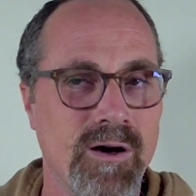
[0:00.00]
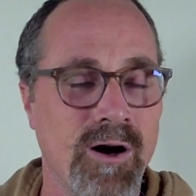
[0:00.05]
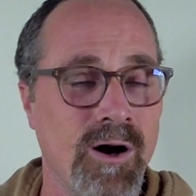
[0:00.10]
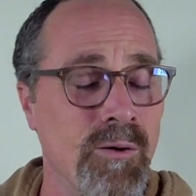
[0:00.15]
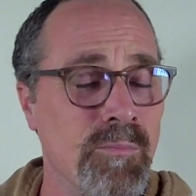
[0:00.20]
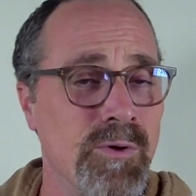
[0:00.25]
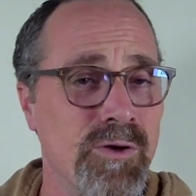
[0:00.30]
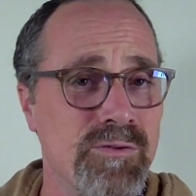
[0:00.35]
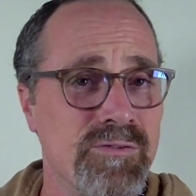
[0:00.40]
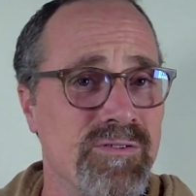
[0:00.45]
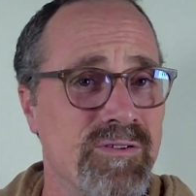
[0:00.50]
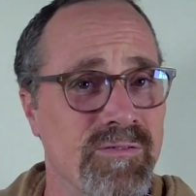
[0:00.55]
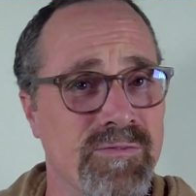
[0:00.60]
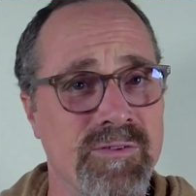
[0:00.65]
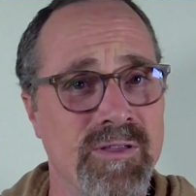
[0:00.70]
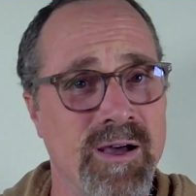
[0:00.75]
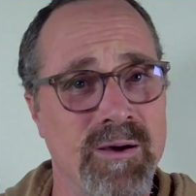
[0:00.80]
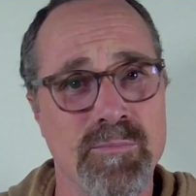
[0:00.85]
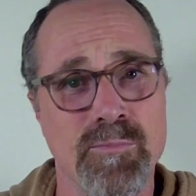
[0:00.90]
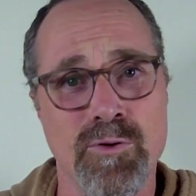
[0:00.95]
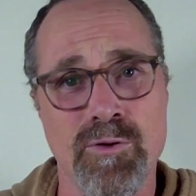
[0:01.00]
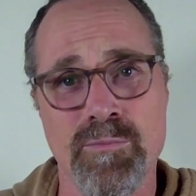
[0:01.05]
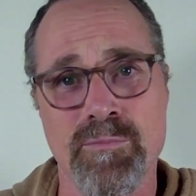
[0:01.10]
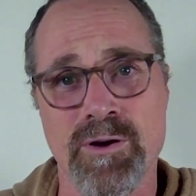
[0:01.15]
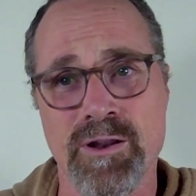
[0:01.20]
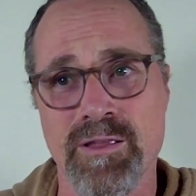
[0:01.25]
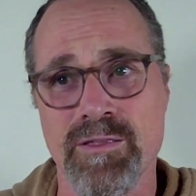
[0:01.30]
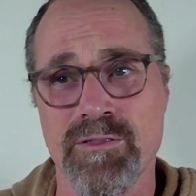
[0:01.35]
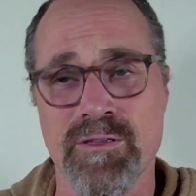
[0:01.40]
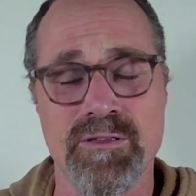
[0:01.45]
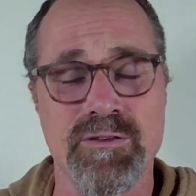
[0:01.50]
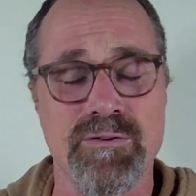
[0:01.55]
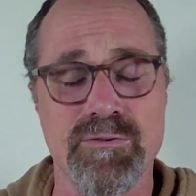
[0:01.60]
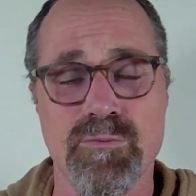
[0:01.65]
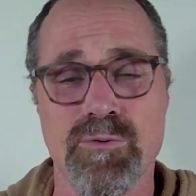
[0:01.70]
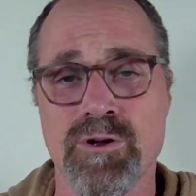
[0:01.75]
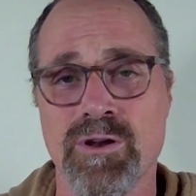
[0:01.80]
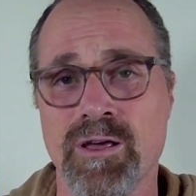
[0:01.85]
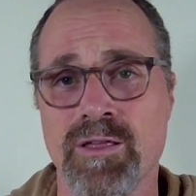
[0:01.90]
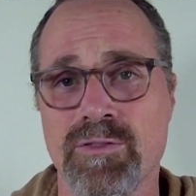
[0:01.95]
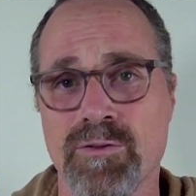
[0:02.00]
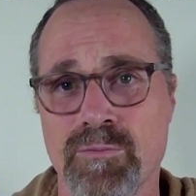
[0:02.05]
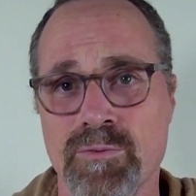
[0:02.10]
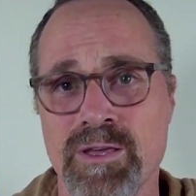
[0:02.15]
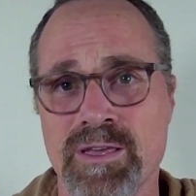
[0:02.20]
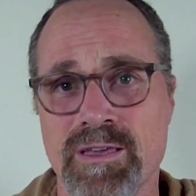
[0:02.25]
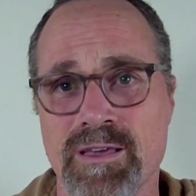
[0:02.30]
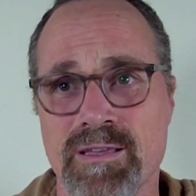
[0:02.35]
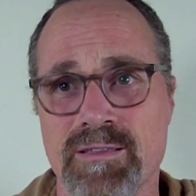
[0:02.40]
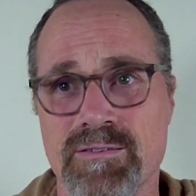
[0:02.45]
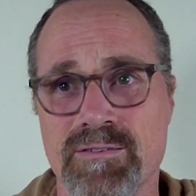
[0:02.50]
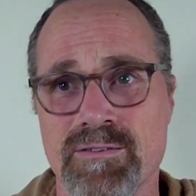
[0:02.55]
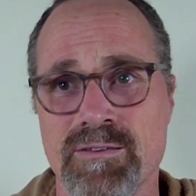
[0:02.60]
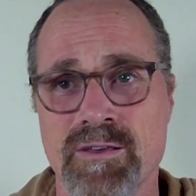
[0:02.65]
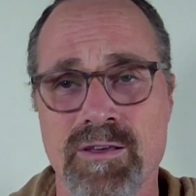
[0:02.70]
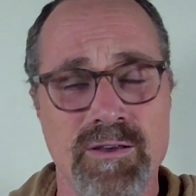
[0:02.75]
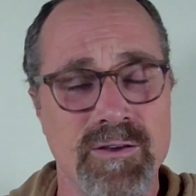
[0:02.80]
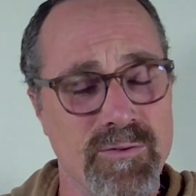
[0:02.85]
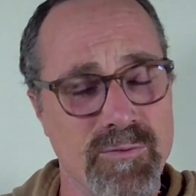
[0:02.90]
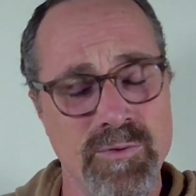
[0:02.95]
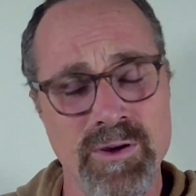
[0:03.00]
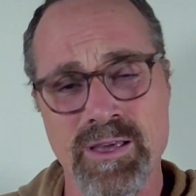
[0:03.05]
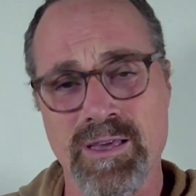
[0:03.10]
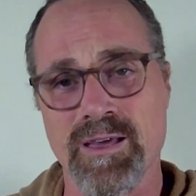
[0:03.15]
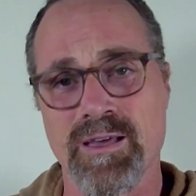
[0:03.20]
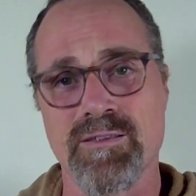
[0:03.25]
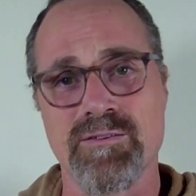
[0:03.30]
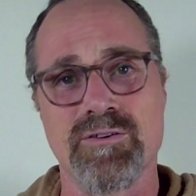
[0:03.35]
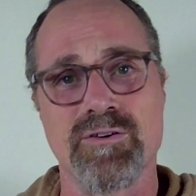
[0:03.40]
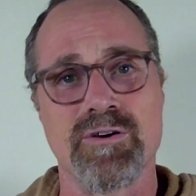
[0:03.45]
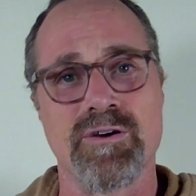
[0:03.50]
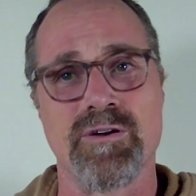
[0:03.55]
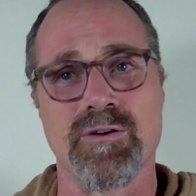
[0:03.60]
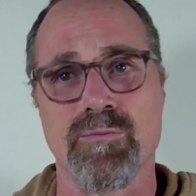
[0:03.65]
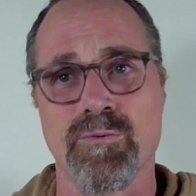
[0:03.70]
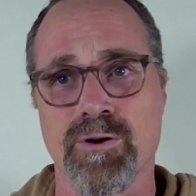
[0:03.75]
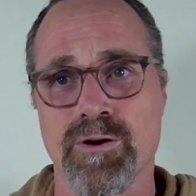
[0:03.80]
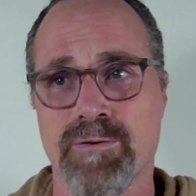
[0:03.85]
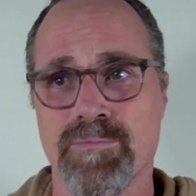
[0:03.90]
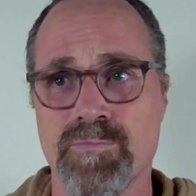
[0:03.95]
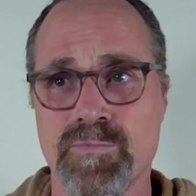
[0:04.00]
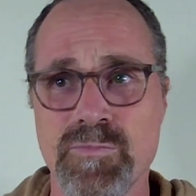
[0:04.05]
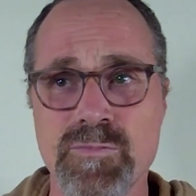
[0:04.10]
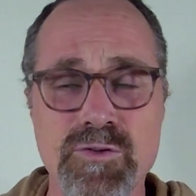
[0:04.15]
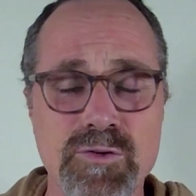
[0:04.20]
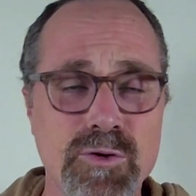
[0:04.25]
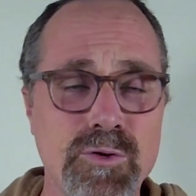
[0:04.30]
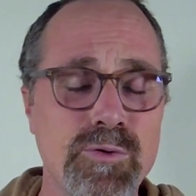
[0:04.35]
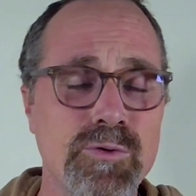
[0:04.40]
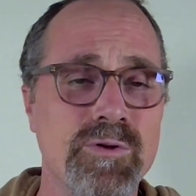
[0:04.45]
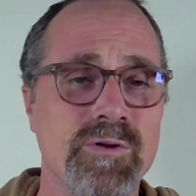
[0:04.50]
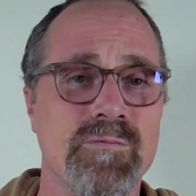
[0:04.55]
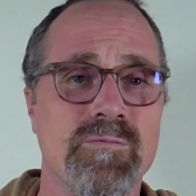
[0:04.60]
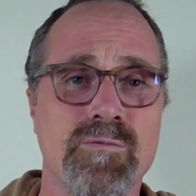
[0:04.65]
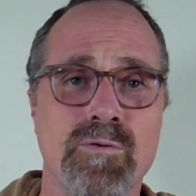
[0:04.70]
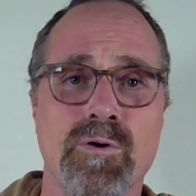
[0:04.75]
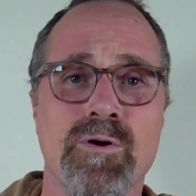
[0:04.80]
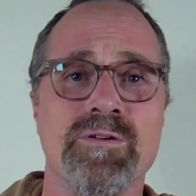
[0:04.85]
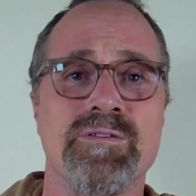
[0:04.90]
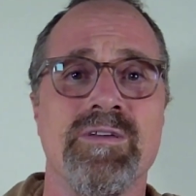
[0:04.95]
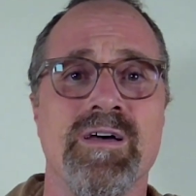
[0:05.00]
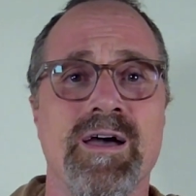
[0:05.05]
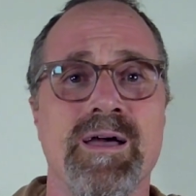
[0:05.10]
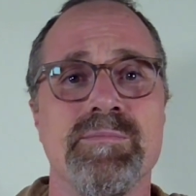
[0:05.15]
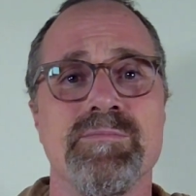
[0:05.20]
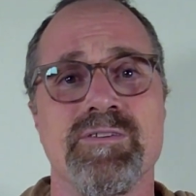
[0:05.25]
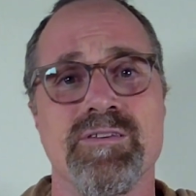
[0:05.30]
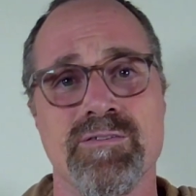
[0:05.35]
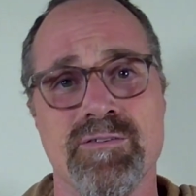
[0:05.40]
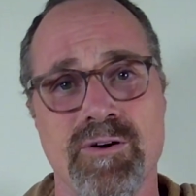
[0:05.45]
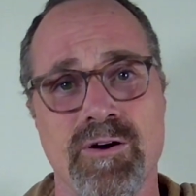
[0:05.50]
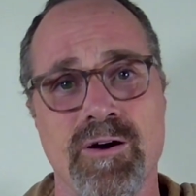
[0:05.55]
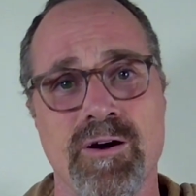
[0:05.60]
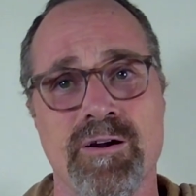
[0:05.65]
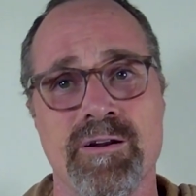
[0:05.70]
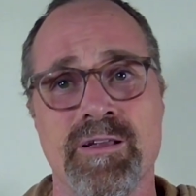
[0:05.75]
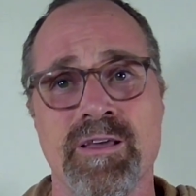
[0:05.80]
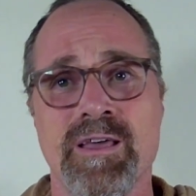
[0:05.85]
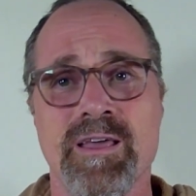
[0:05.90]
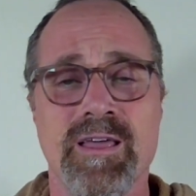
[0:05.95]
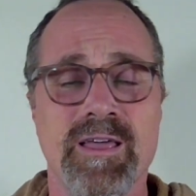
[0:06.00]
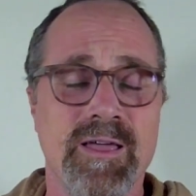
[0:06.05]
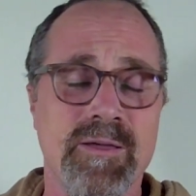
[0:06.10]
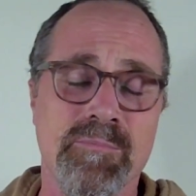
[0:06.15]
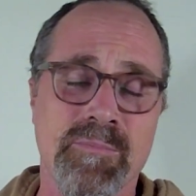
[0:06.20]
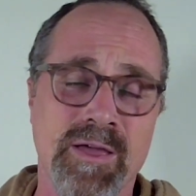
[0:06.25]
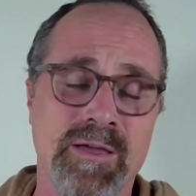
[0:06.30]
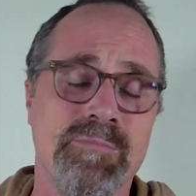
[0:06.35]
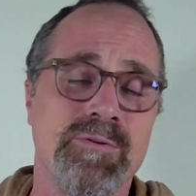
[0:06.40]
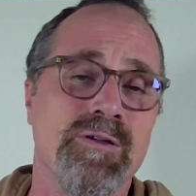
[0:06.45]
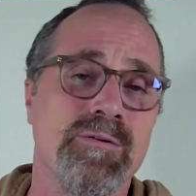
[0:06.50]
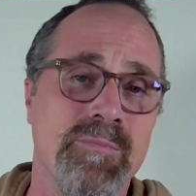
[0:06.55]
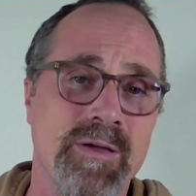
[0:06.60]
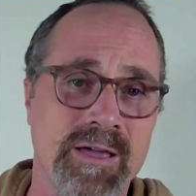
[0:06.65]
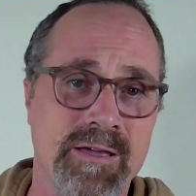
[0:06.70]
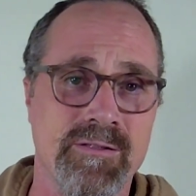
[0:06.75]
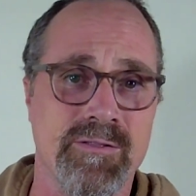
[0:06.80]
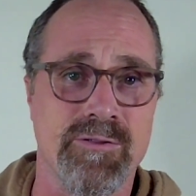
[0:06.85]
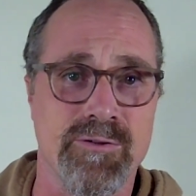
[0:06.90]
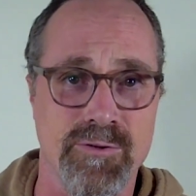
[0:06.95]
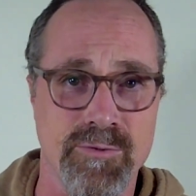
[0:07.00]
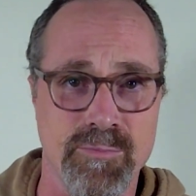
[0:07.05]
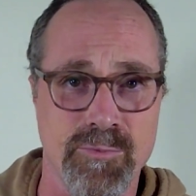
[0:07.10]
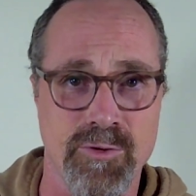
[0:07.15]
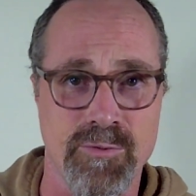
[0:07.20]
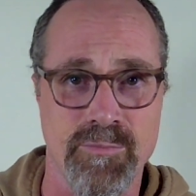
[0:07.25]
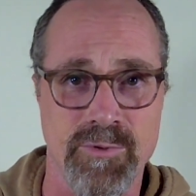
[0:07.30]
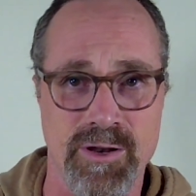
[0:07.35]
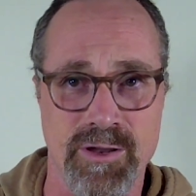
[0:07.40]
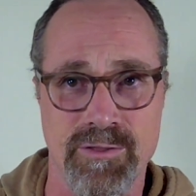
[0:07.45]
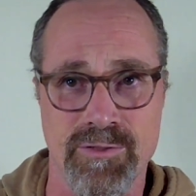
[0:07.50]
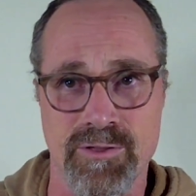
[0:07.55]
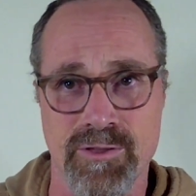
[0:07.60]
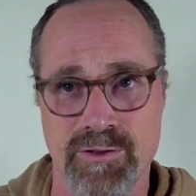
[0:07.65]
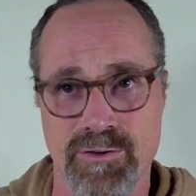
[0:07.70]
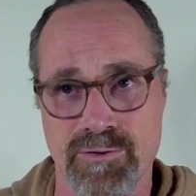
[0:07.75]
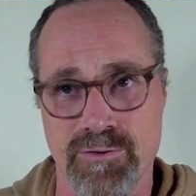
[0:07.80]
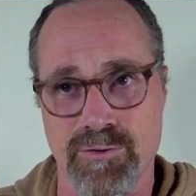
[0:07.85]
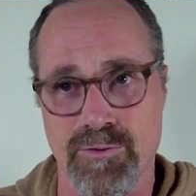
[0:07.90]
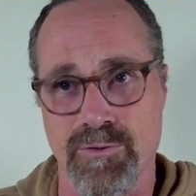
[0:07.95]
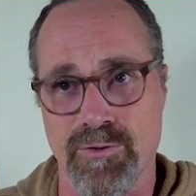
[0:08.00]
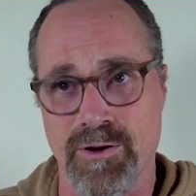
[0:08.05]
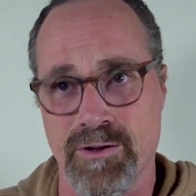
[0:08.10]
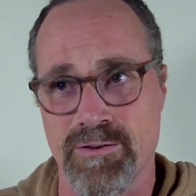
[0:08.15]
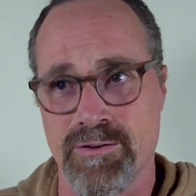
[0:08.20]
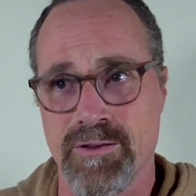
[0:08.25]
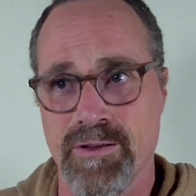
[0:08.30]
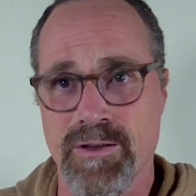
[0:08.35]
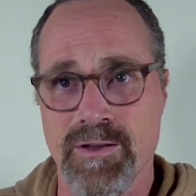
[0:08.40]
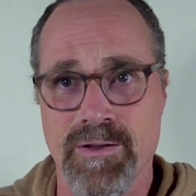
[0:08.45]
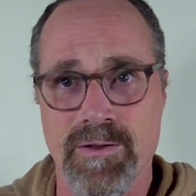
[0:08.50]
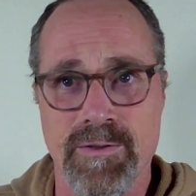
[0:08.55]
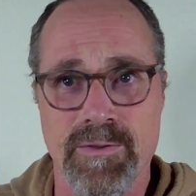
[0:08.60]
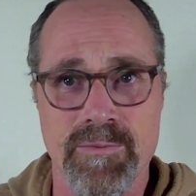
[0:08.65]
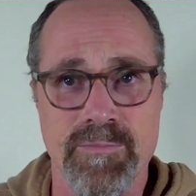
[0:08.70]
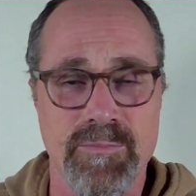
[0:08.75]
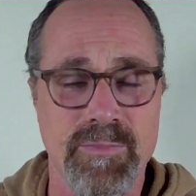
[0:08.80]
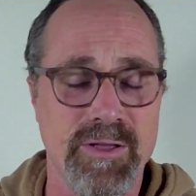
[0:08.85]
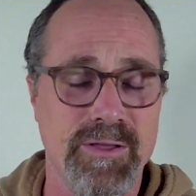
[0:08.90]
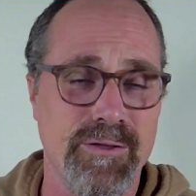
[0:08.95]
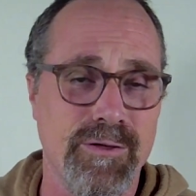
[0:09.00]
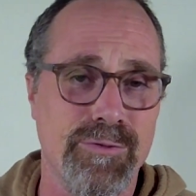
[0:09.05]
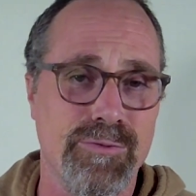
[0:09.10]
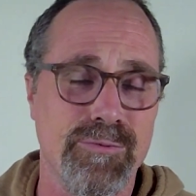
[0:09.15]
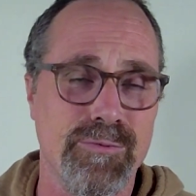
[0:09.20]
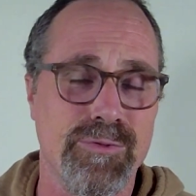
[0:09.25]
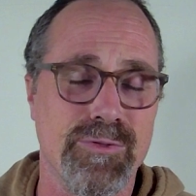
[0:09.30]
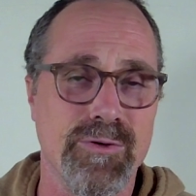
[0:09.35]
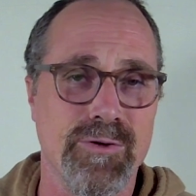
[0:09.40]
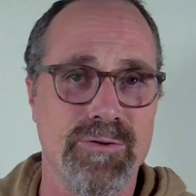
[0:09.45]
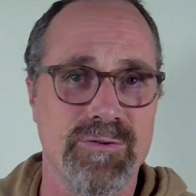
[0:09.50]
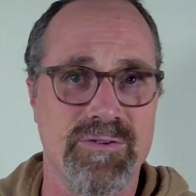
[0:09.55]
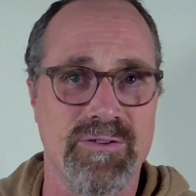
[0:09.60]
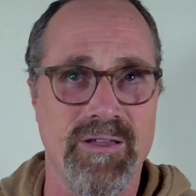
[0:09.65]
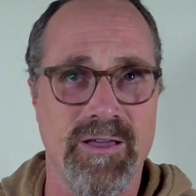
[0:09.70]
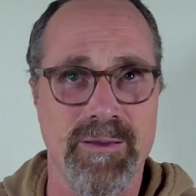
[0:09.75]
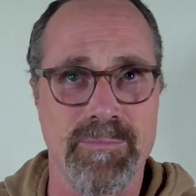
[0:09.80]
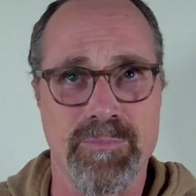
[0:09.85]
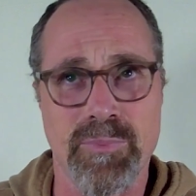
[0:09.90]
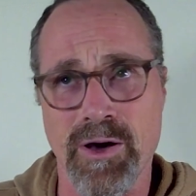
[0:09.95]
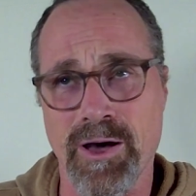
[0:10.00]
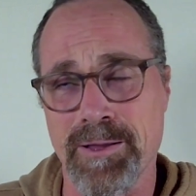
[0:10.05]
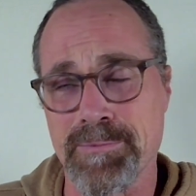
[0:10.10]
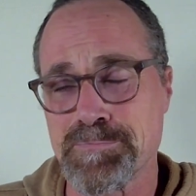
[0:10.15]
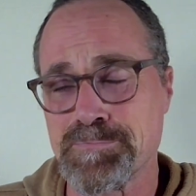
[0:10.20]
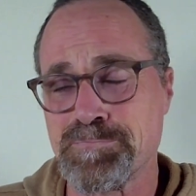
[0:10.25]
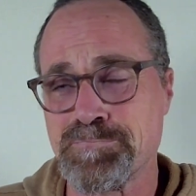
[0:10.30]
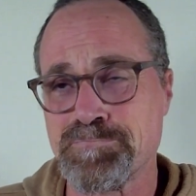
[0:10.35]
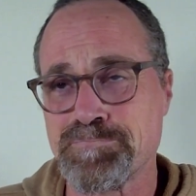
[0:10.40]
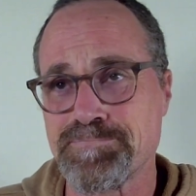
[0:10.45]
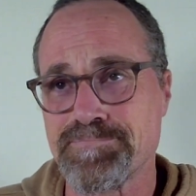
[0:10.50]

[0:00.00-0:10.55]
almost, if not more money than you would on the weekends. Weekends, you're going to work 2 to 4 times as hard, and maybe you make a little more money than you do on Monday through Thursday. But